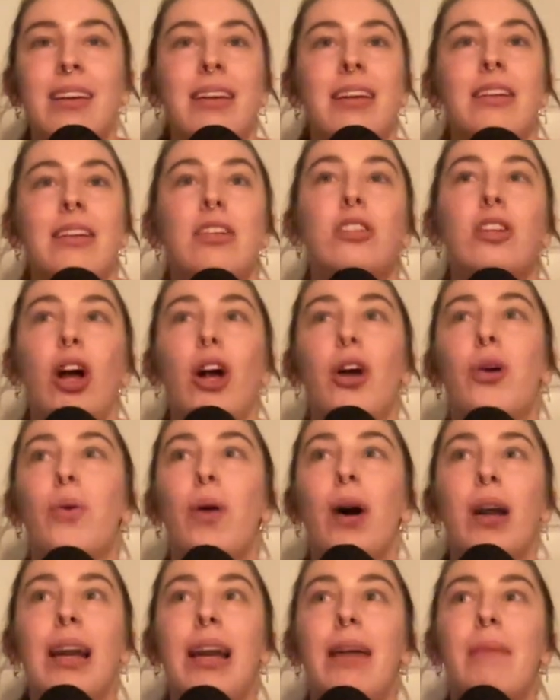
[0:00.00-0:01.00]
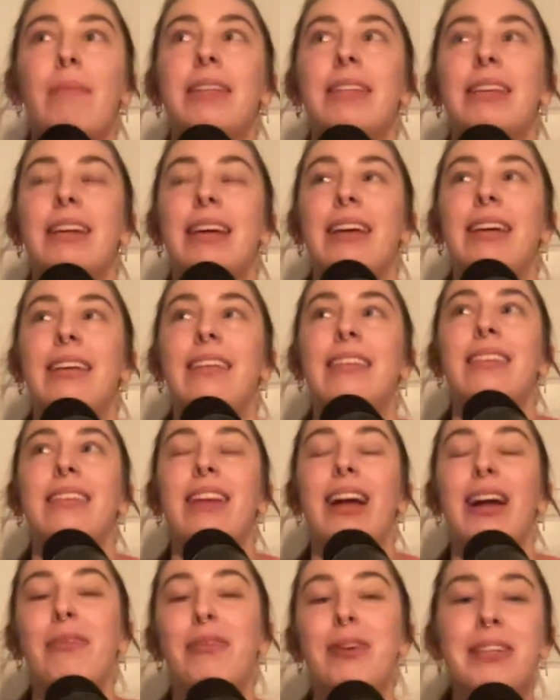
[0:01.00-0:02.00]
so unlimited,
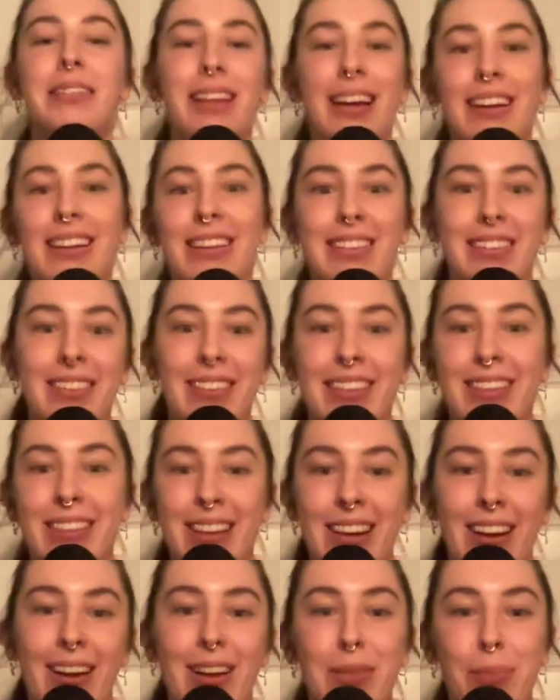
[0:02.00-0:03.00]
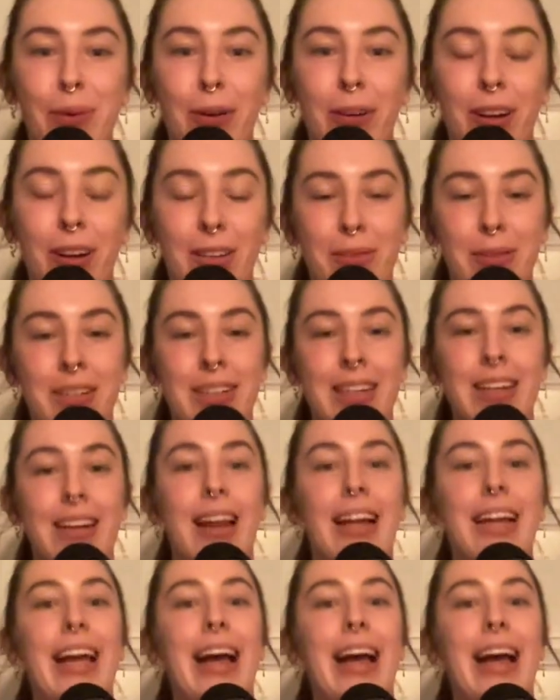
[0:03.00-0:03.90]
like we said in the last podcast we did, like, it